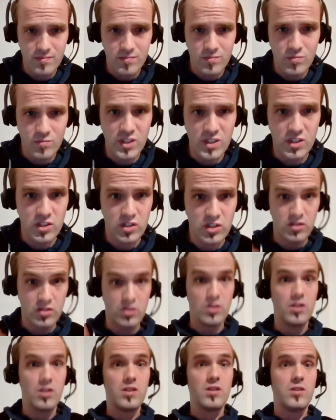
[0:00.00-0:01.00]
which,
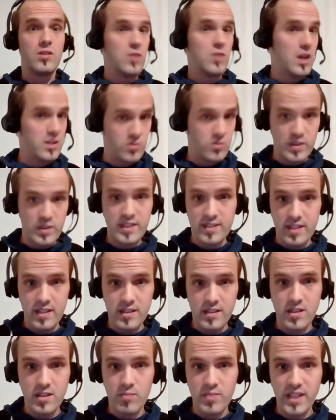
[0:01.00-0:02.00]
as we
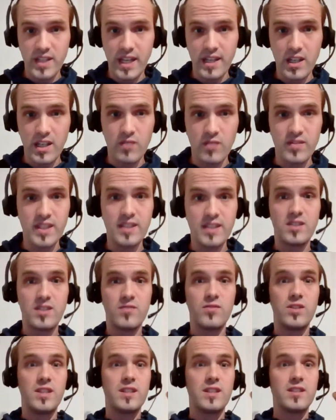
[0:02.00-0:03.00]
said in the beginning of the
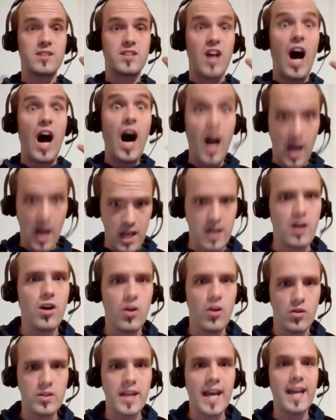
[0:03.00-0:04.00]
interview, the entire,
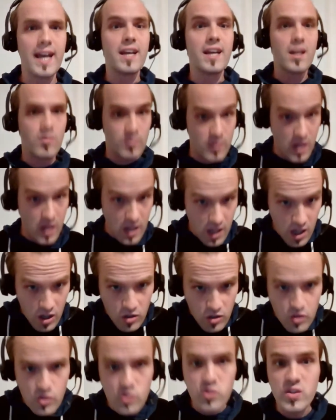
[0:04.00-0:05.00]
okay, and I'm
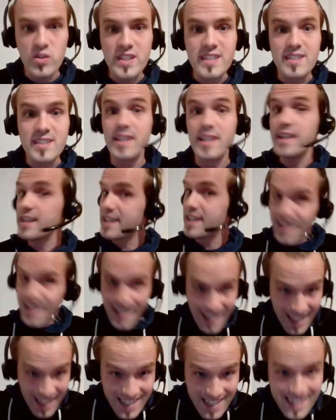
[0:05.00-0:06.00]

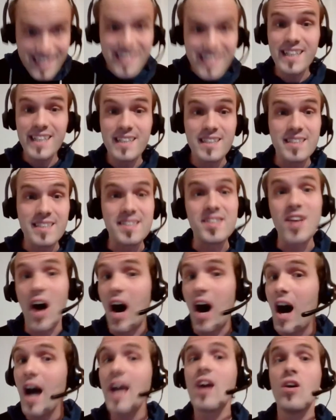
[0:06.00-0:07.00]
critiquing the
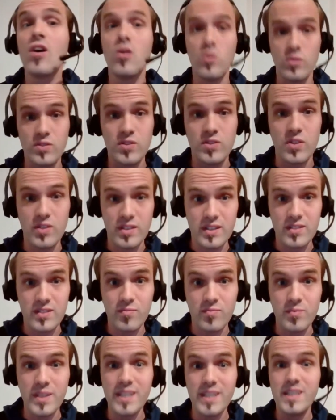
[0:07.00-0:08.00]
entire
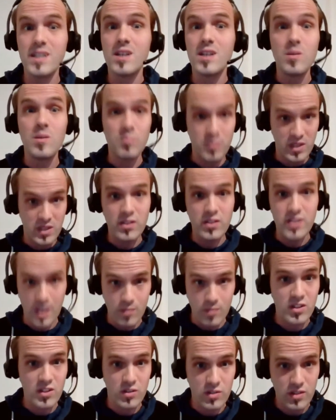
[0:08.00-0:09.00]
alternative media because
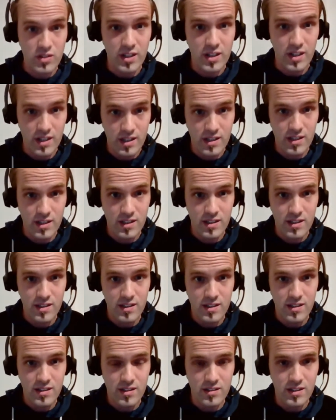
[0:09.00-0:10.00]
I'm a good guy,
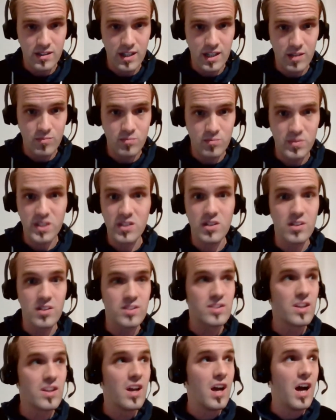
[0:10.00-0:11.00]
okay,
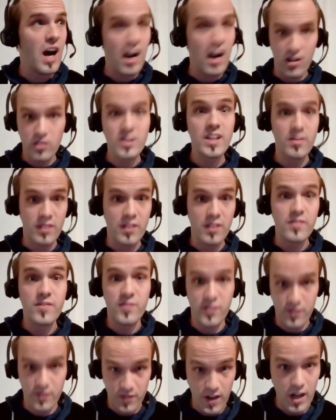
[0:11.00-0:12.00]
because I don't give a
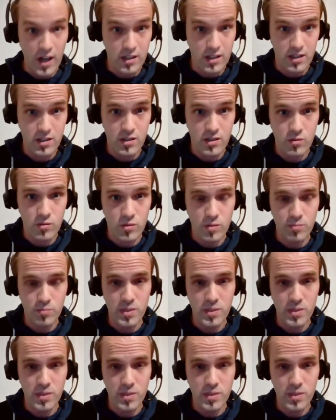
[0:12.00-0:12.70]
fuck what